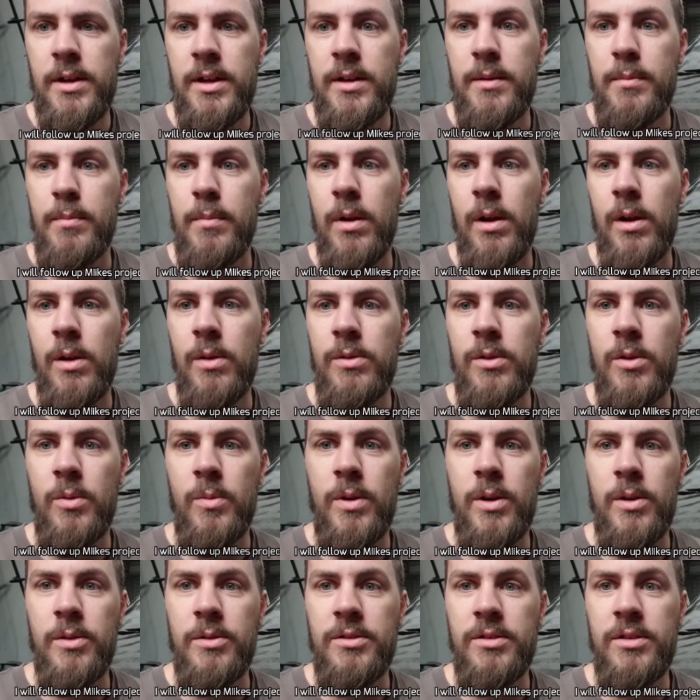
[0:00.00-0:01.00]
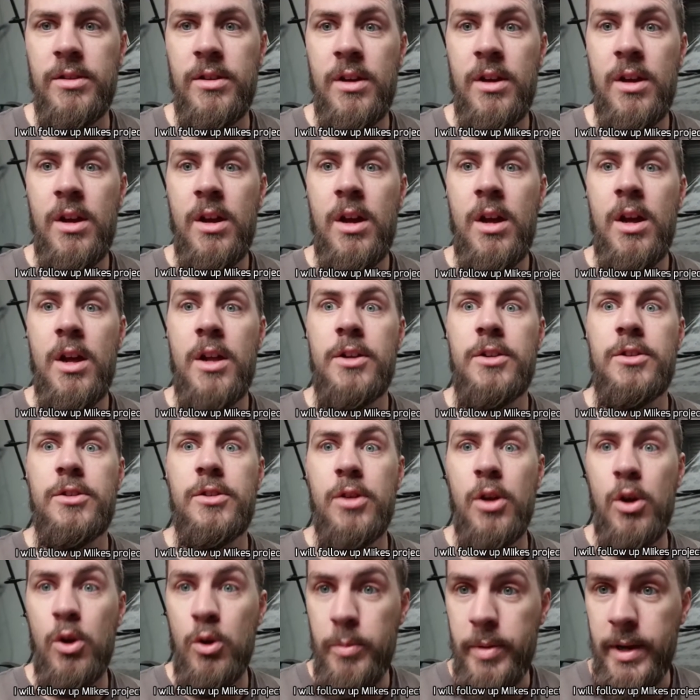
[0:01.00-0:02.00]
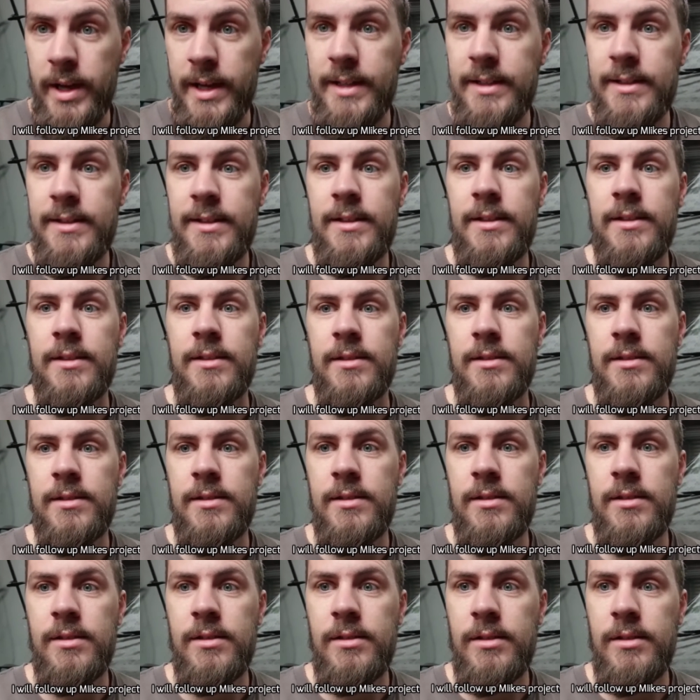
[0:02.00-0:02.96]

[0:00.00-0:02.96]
and blown the world's two pieces.